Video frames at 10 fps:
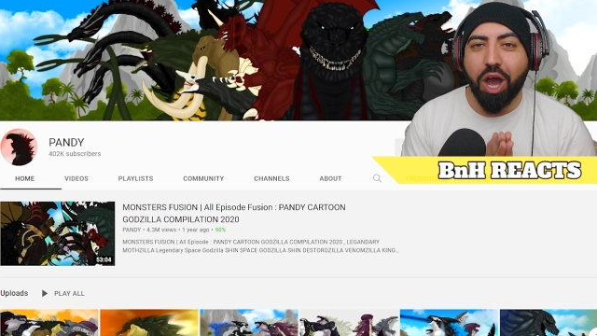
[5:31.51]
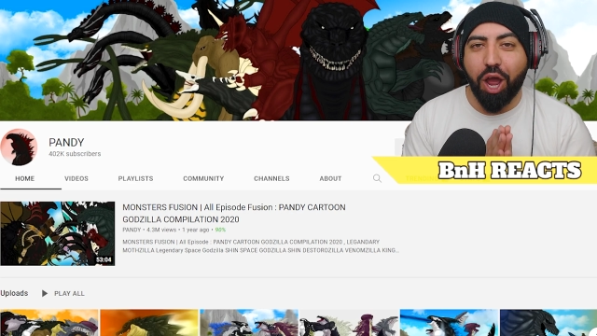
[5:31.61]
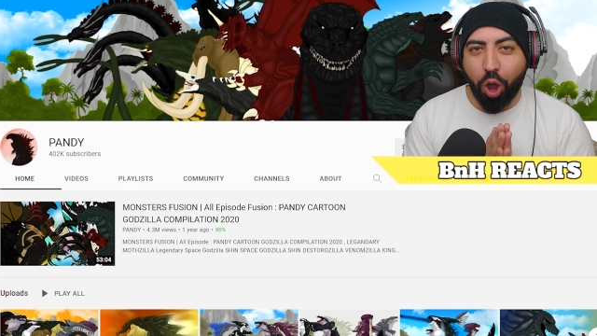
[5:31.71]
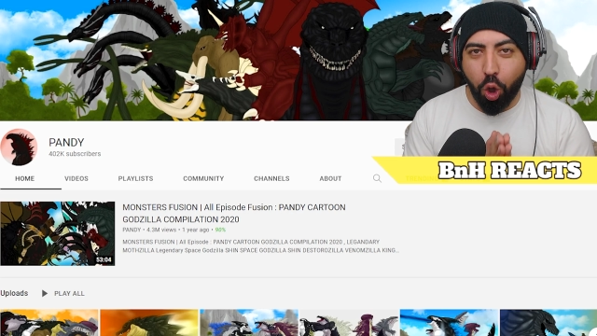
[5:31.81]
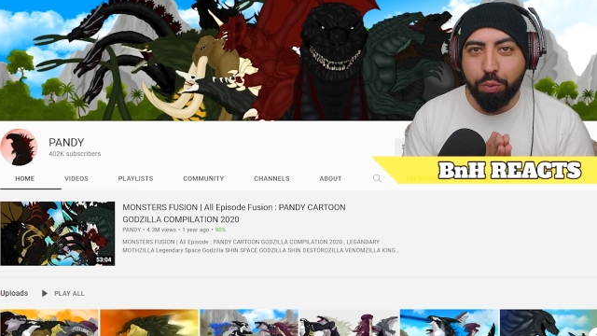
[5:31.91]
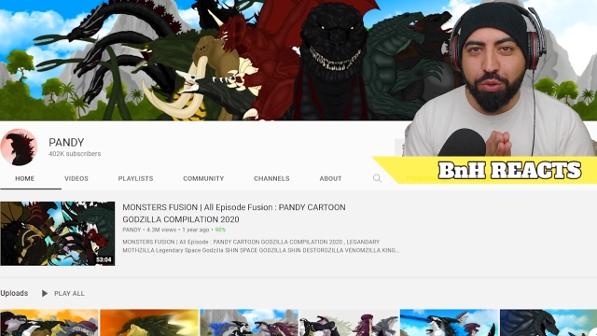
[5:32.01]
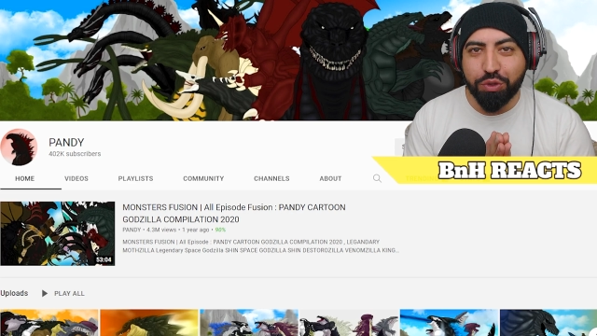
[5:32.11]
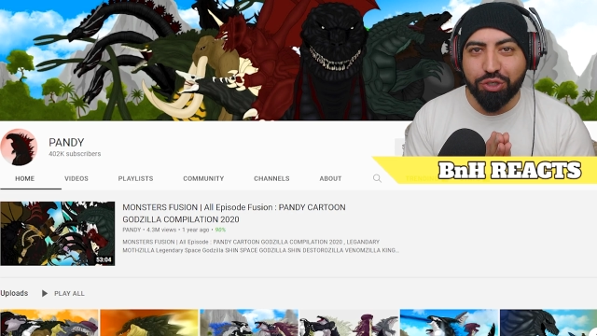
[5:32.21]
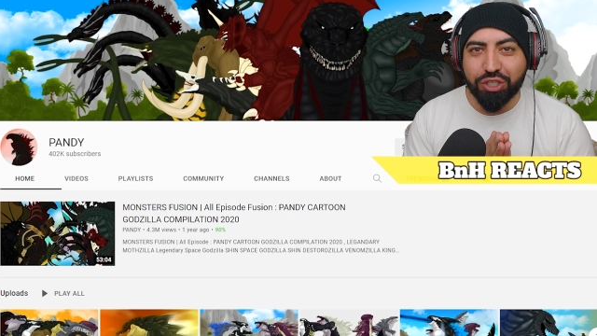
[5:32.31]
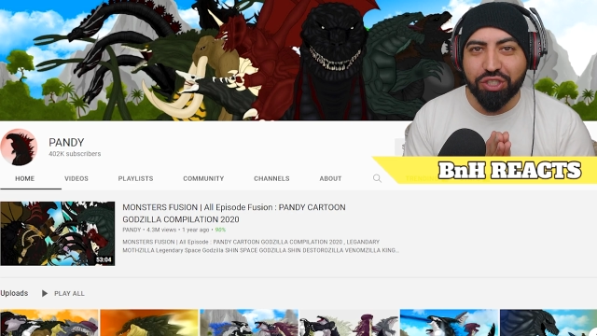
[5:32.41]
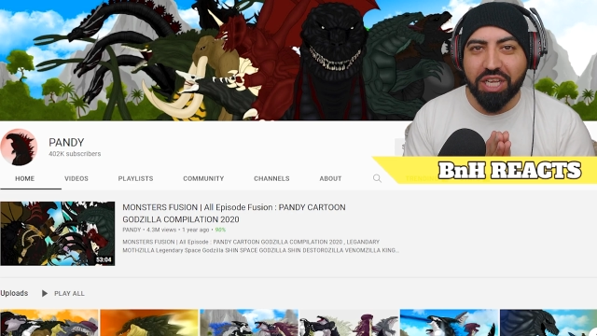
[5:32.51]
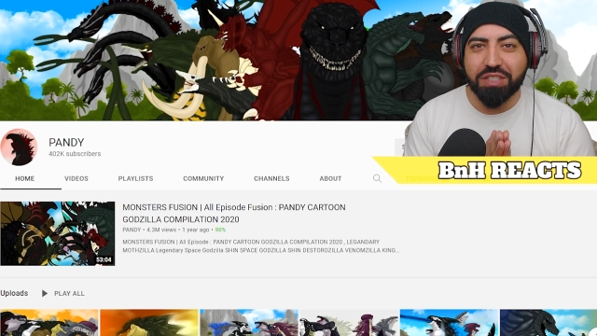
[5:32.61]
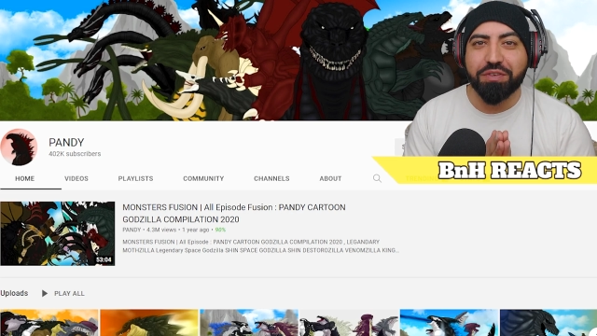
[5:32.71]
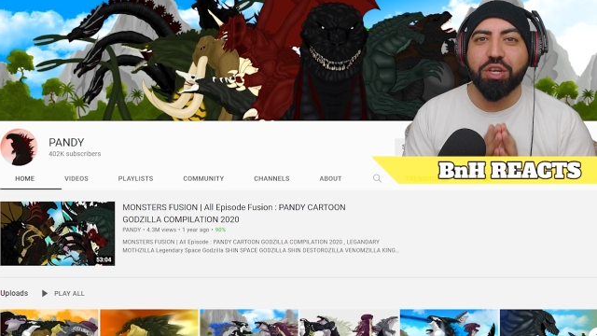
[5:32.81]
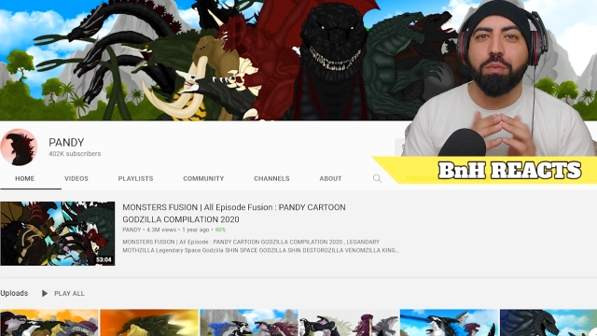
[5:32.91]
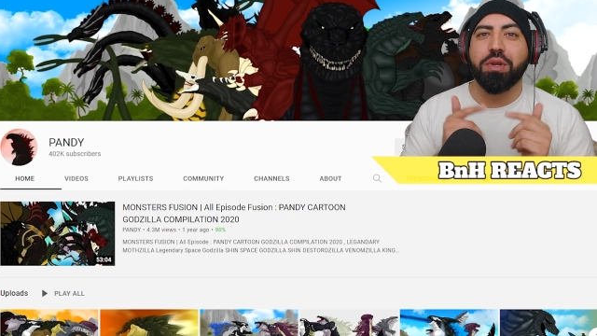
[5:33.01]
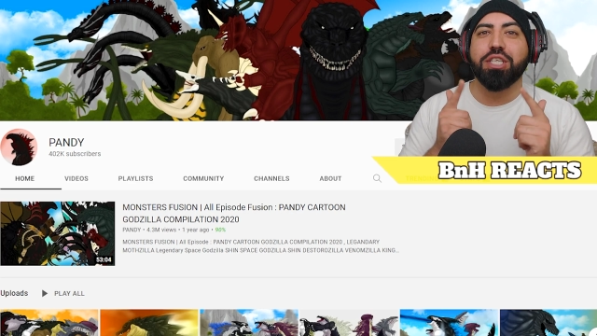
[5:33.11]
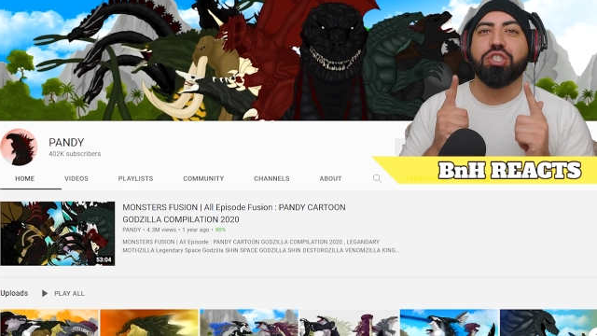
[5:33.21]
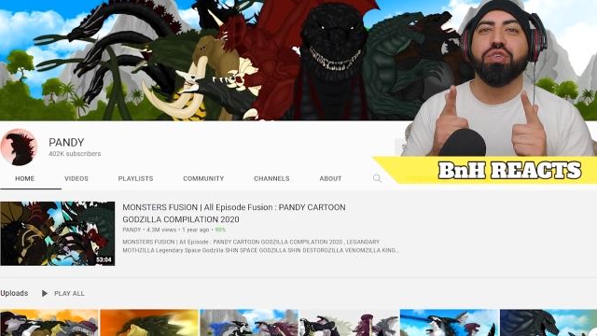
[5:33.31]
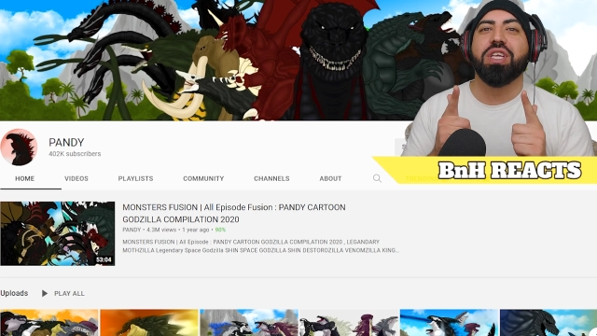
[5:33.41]
I hope you enjoyed today's video.
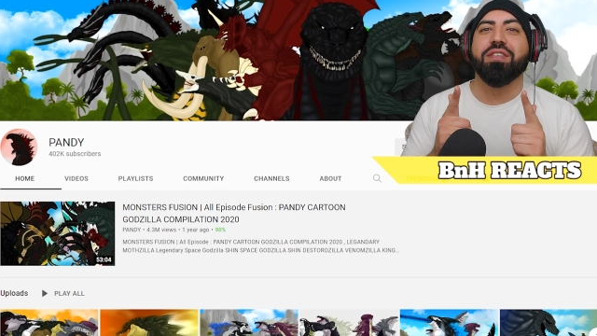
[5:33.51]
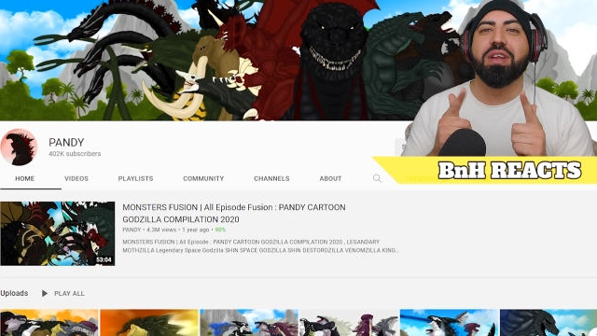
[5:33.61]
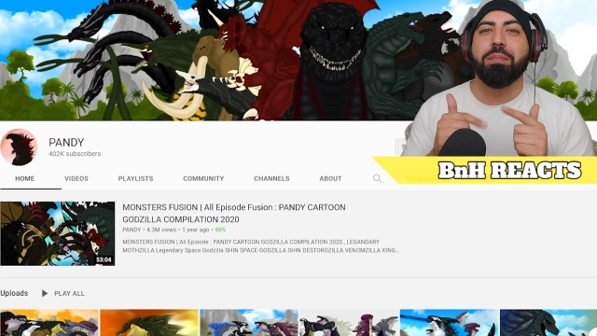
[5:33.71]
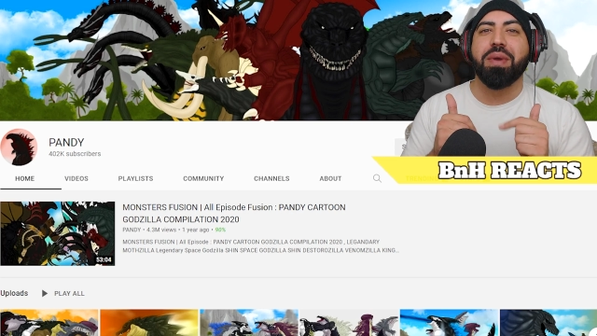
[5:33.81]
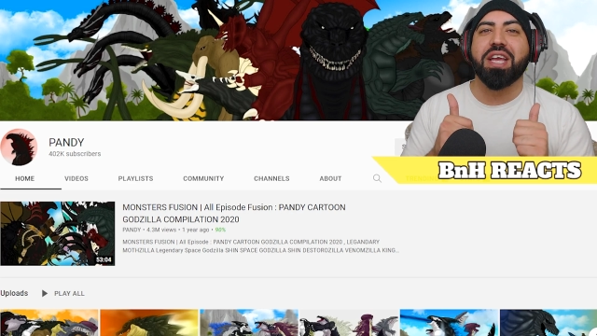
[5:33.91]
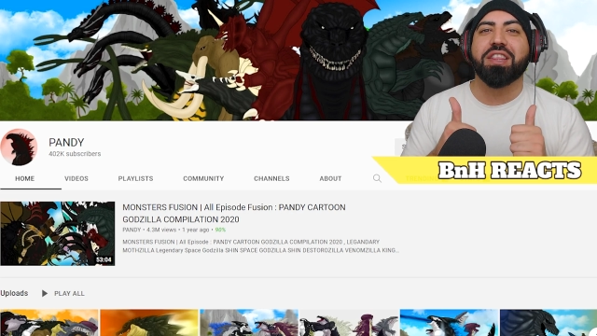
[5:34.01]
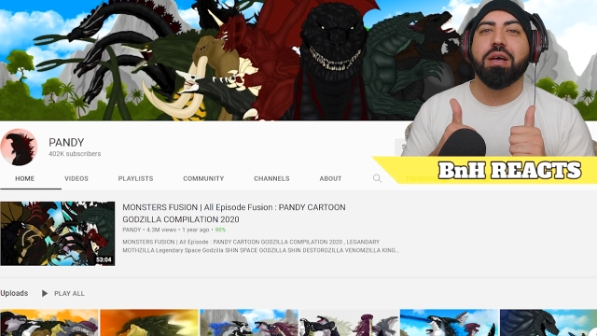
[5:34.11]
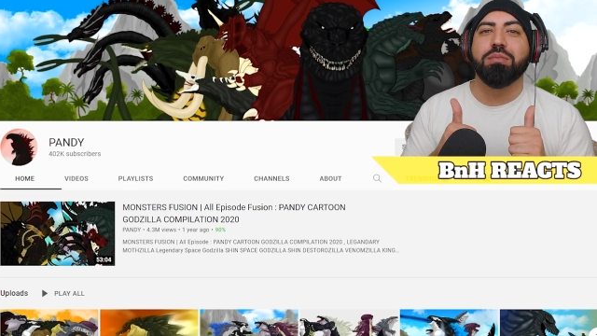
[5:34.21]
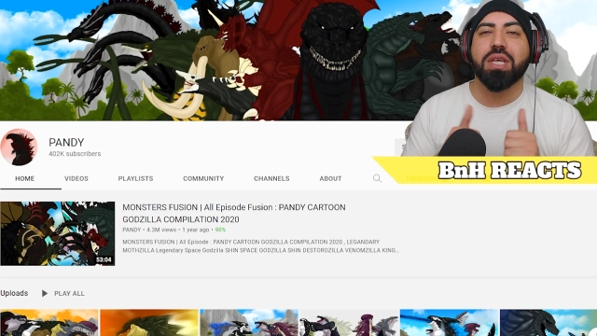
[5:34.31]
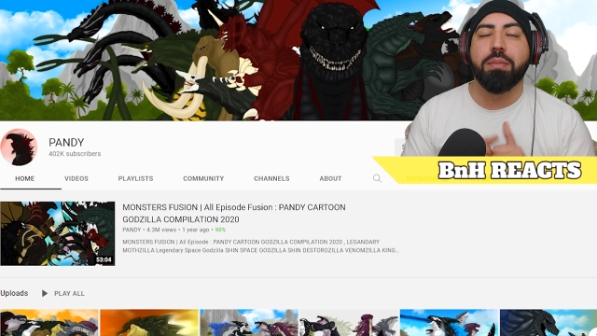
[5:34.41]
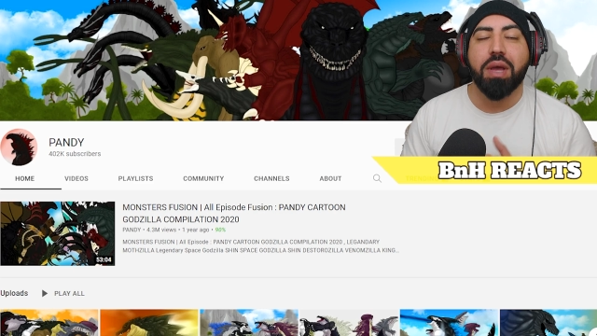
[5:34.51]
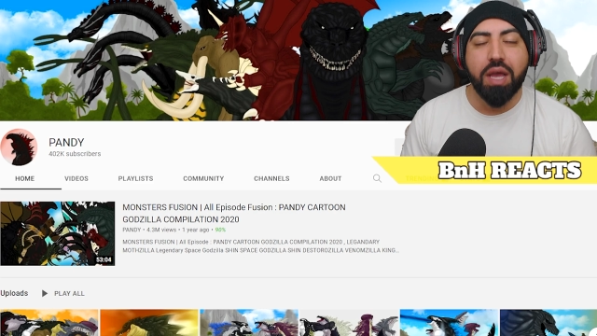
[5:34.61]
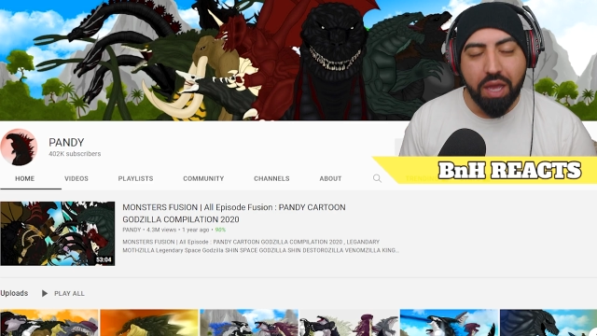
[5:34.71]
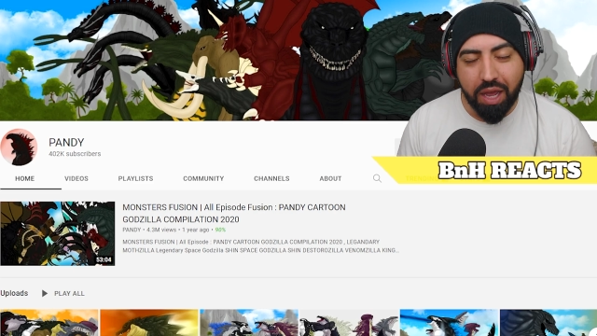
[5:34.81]
Please do give it a big thumbs up